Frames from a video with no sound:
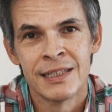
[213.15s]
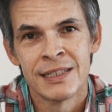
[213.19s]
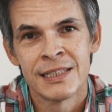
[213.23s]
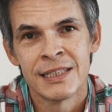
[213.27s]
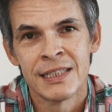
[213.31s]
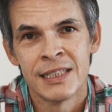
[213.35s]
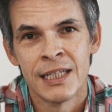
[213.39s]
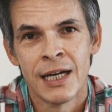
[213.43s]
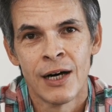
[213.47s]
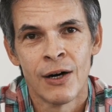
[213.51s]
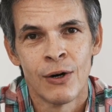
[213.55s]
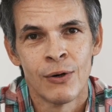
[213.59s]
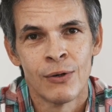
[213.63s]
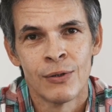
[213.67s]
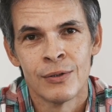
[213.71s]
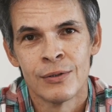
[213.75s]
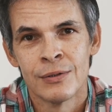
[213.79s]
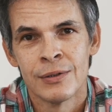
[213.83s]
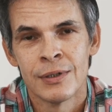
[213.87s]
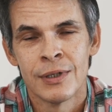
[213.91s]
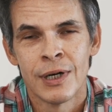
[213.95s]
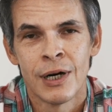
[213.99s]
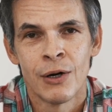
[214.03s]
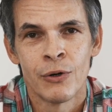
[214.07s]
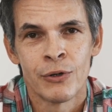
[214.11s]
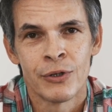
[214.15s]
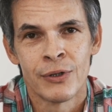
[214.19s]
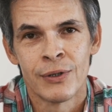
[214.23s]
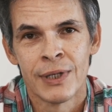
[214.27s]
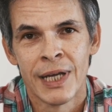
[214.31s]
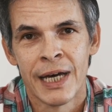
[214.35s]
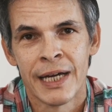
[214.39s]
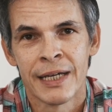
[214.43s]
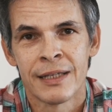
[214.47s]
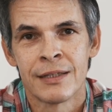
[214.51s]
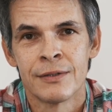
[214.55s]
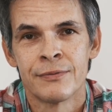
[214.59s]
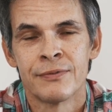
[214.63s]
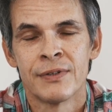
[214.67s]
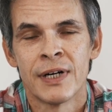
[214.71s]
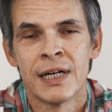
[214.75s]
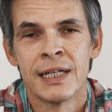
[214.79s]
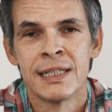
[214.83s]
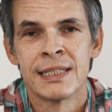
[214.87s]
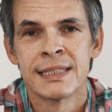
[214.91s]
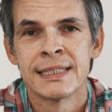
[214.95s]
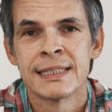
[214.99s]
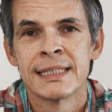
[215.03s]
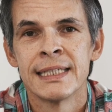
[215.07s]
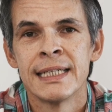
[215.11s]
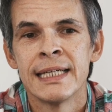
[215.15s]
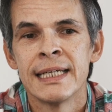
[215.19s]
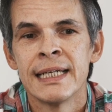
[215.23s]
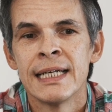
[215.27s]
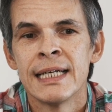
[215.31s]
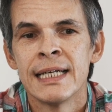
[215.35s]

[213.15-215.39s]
see how you like the files.